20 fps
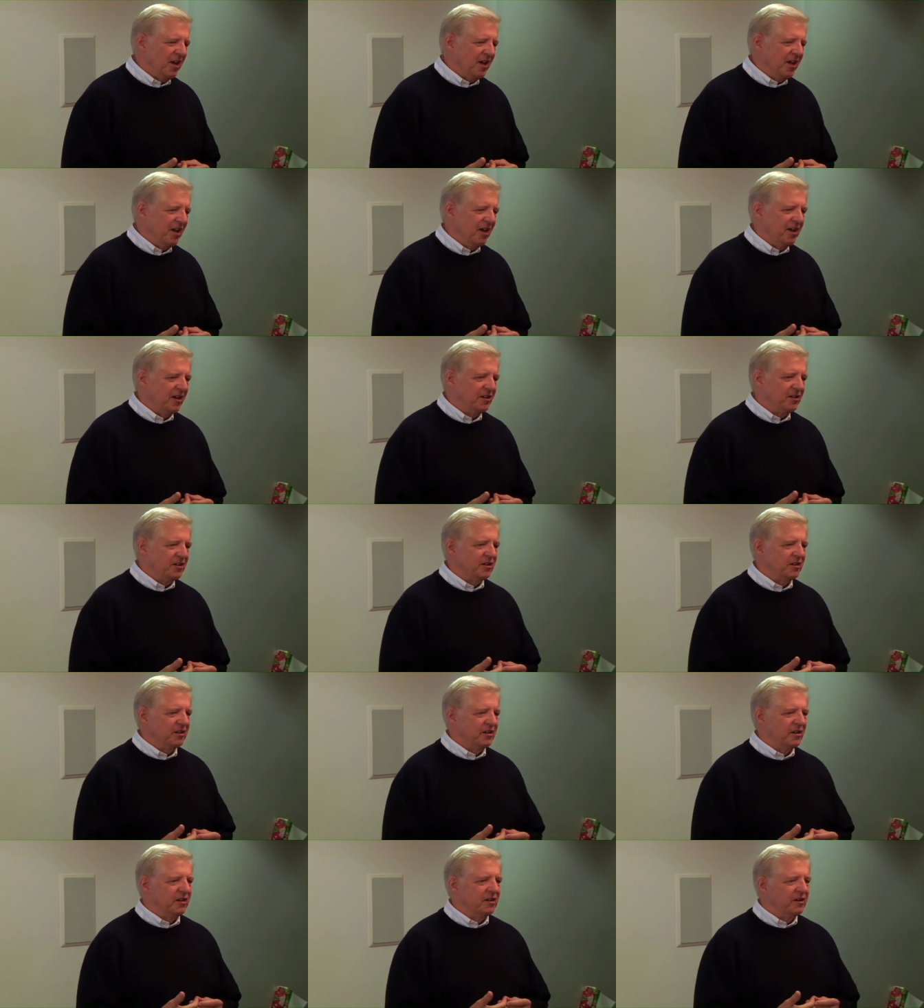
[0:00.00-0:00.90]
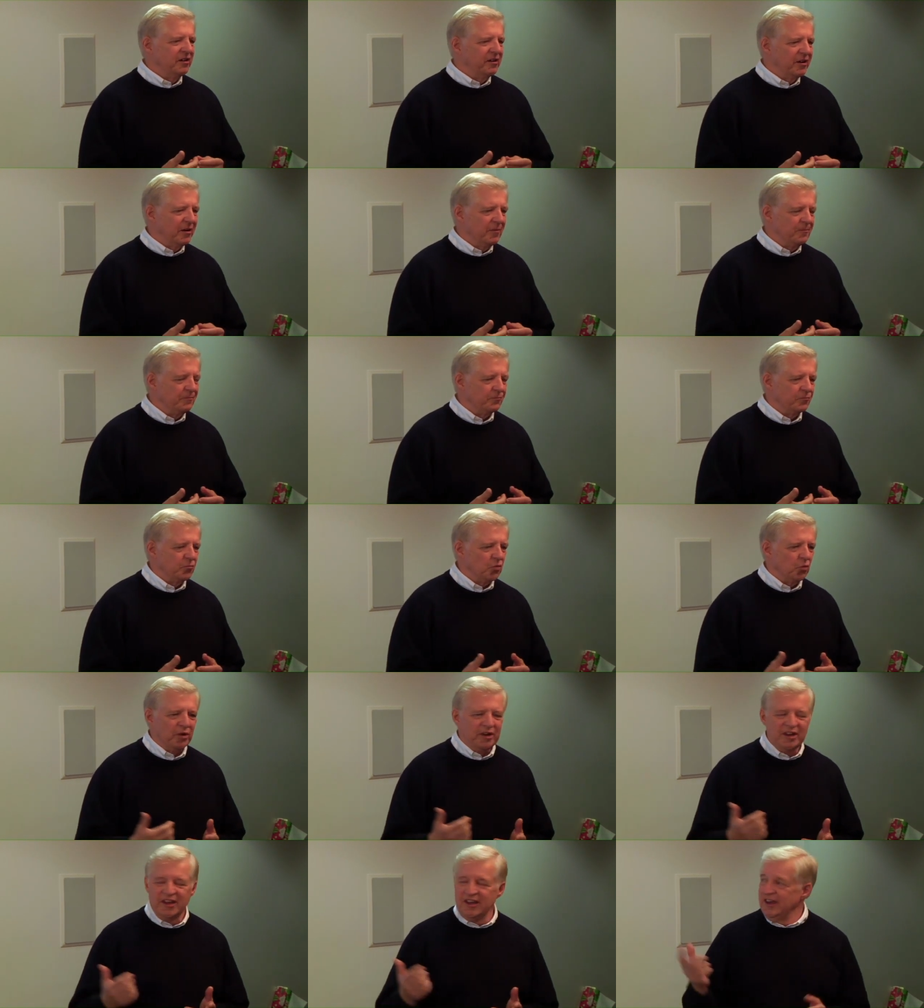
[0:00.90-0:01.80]
And um,
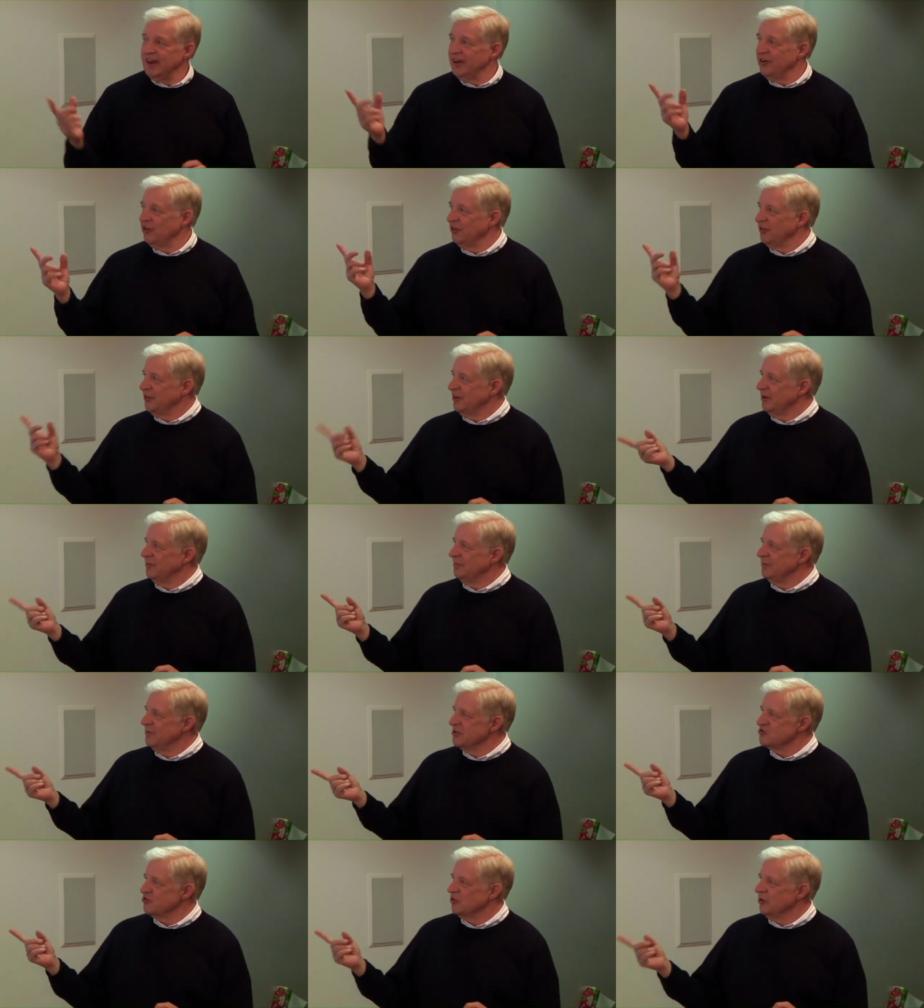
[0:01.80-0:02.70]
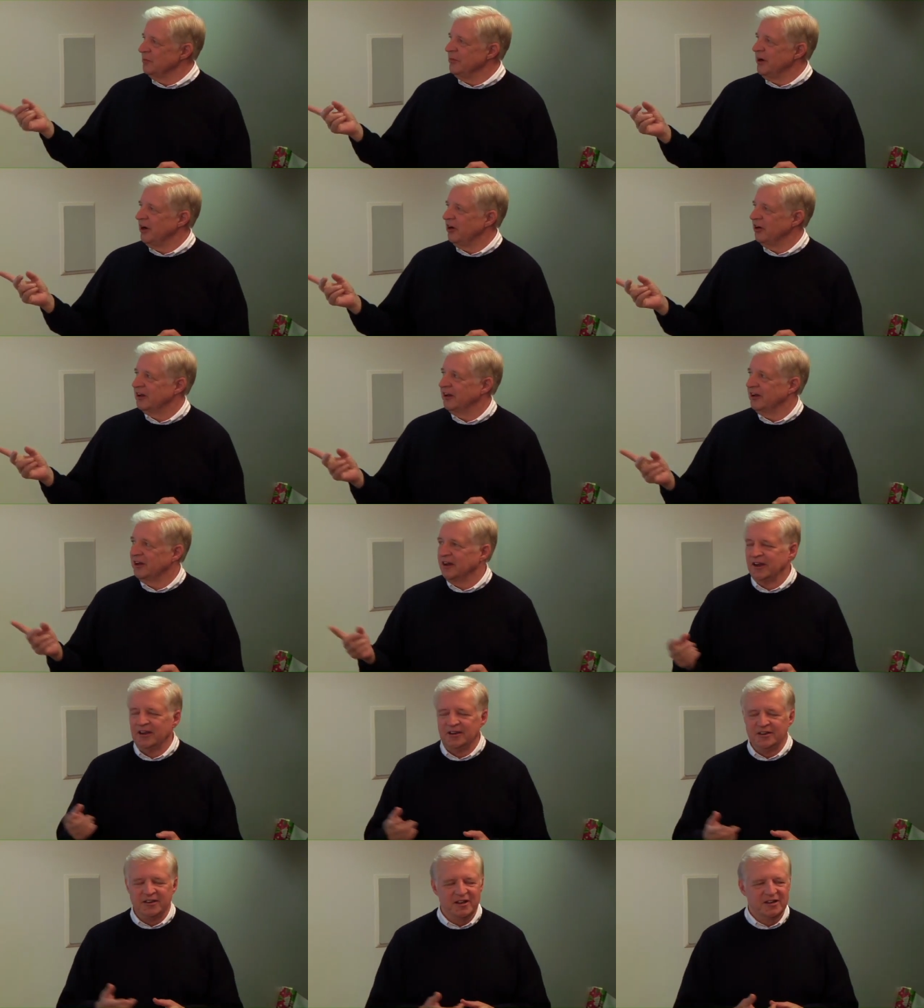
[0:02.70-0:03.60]
when he entered the Mr. America
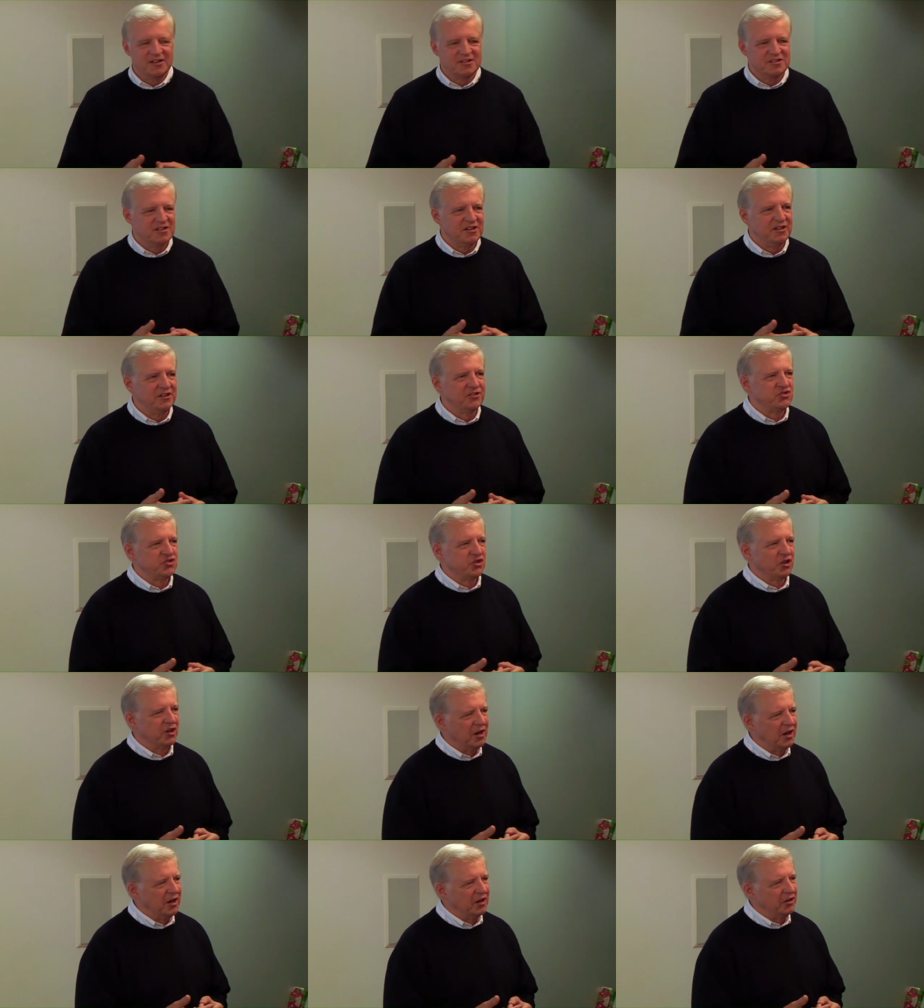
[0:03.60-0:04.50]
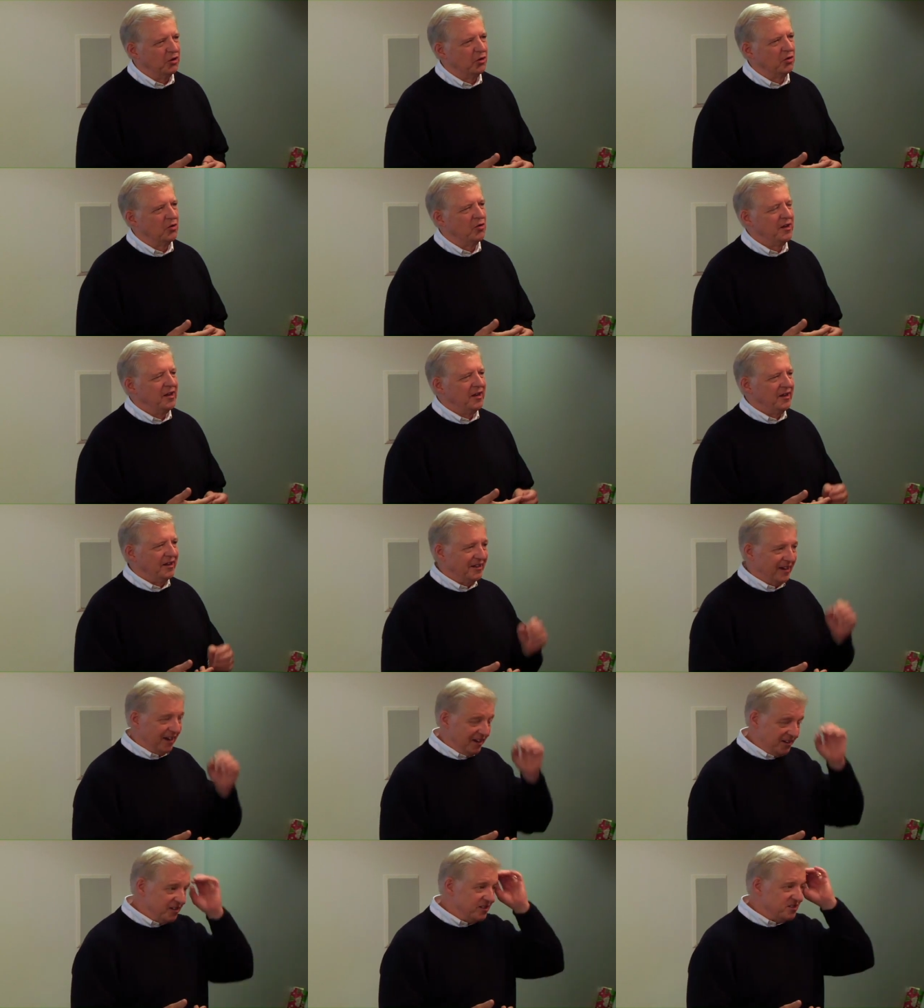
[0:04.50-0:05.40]
contest in Chicago in
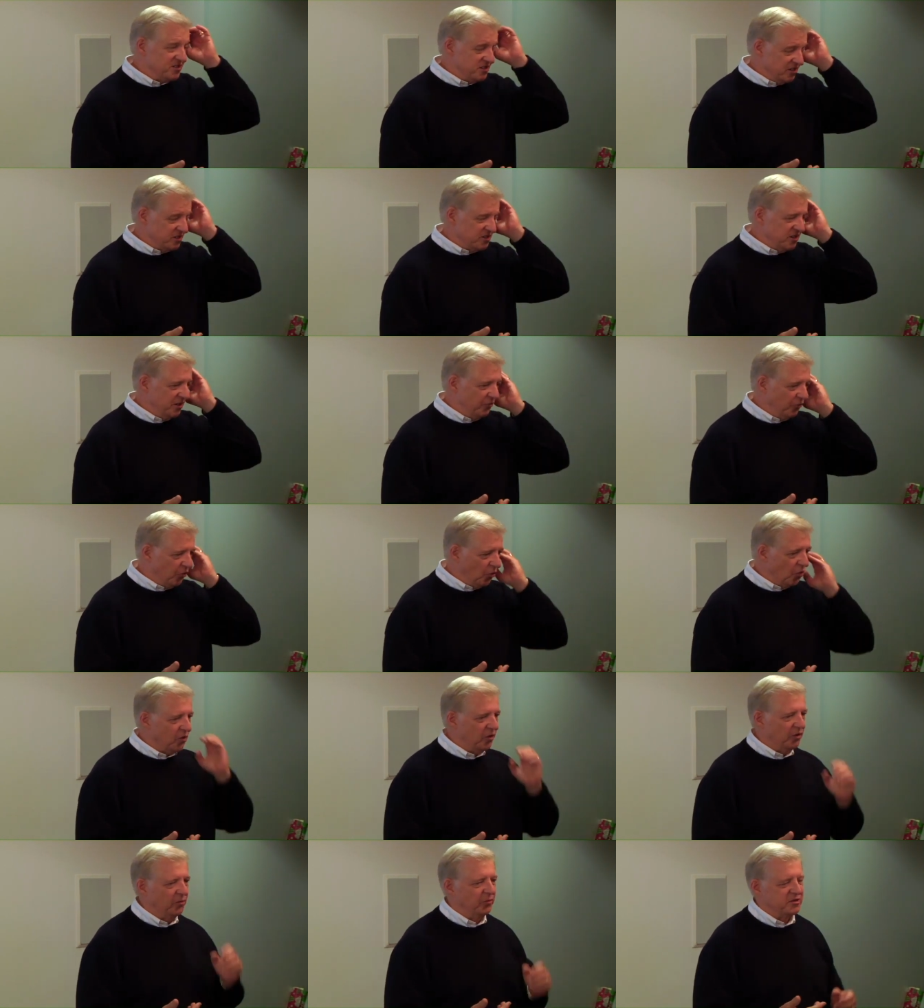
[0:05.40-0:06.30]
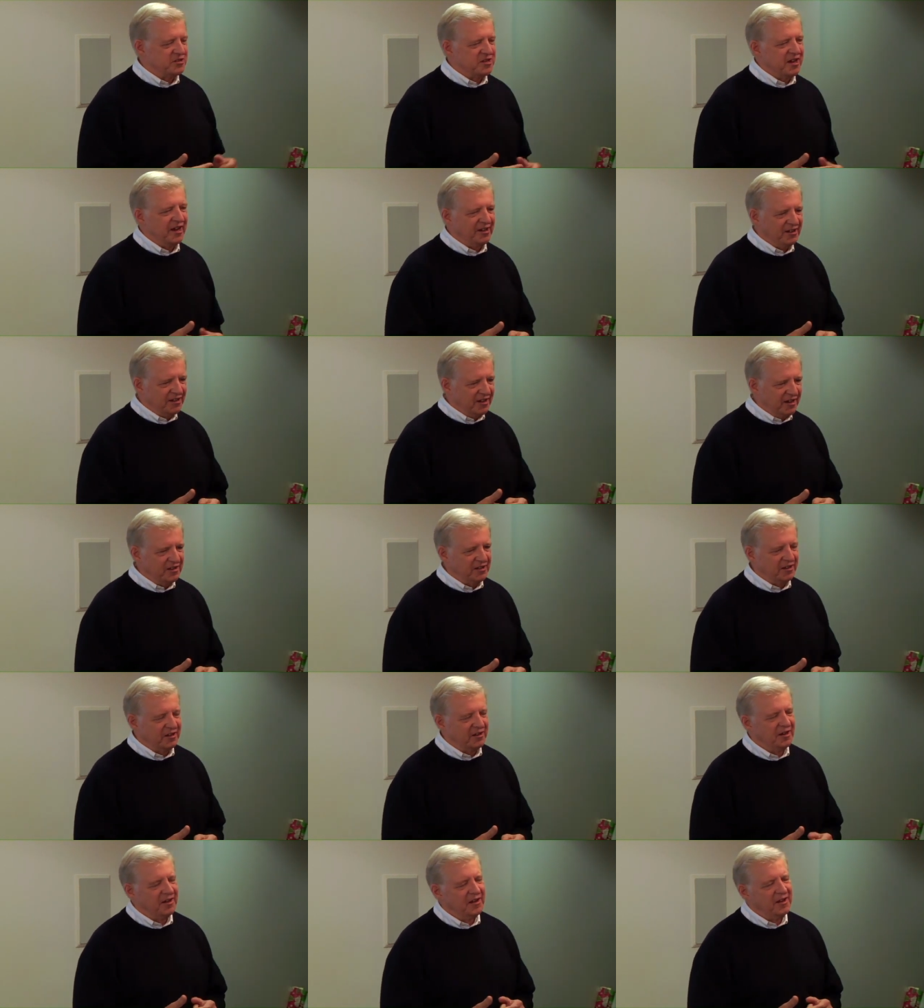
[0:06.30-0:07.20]
1964, which I
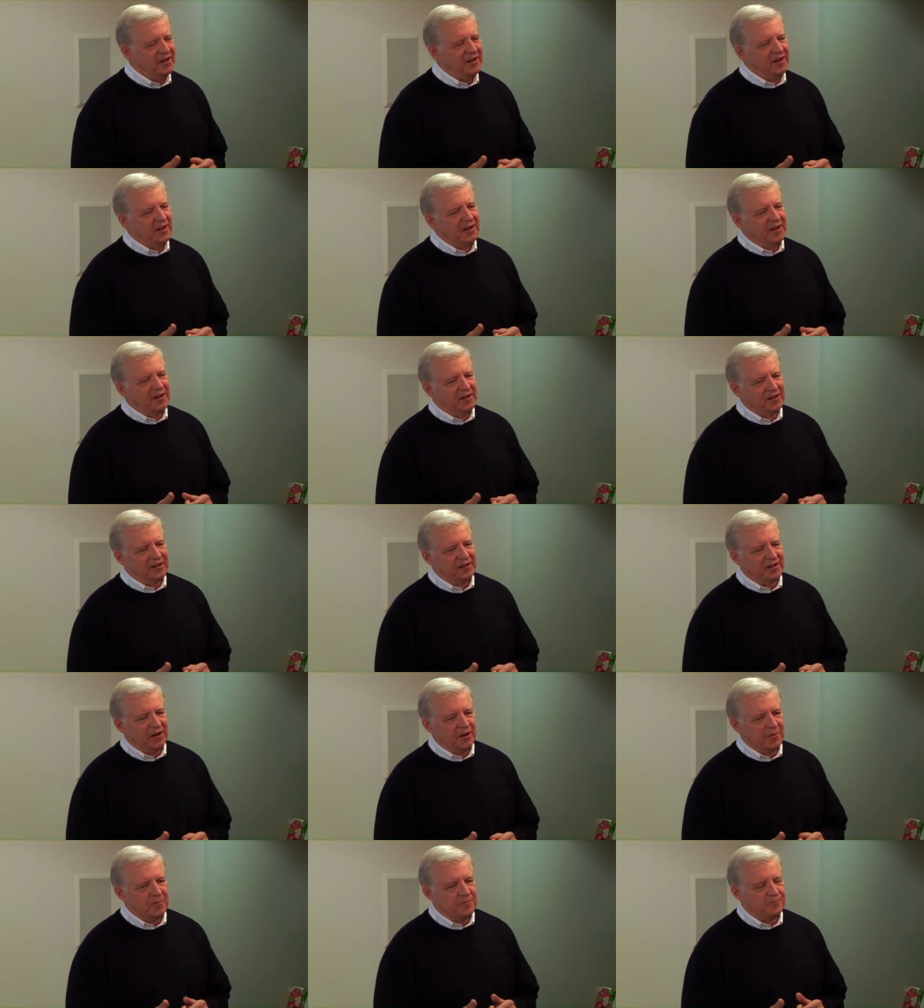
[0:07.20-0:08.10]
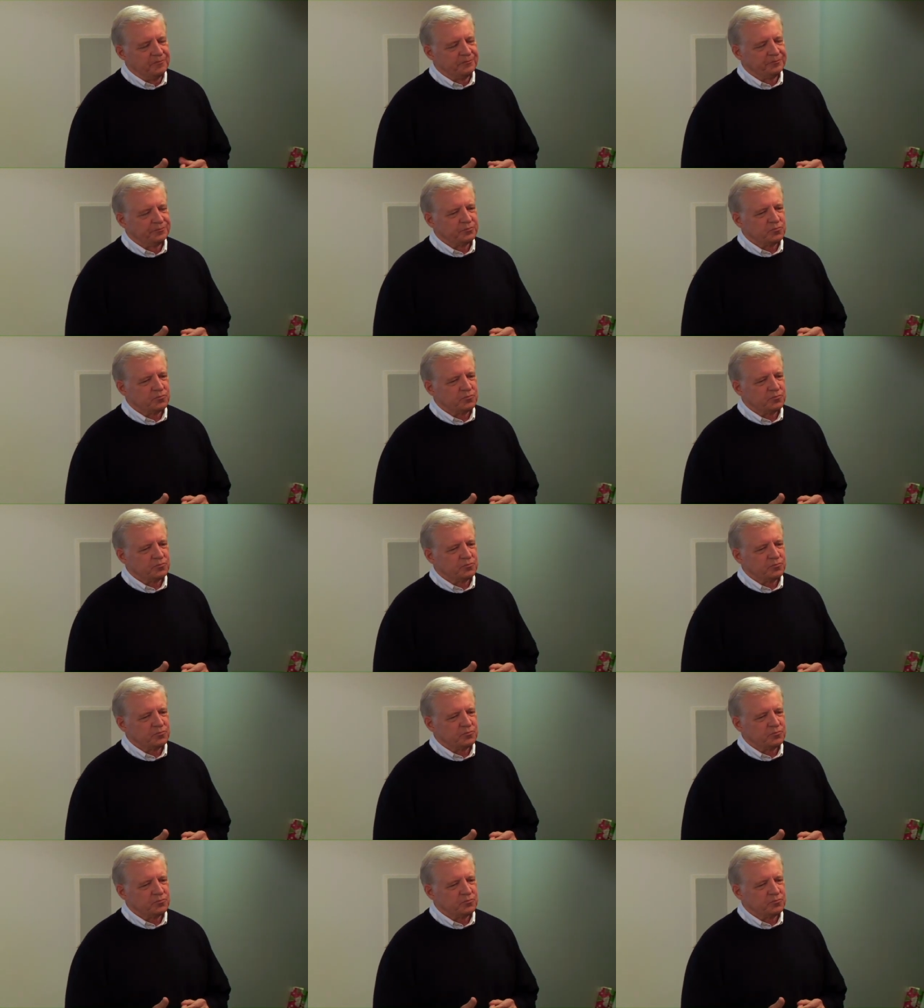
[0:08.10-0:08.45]
attended, um,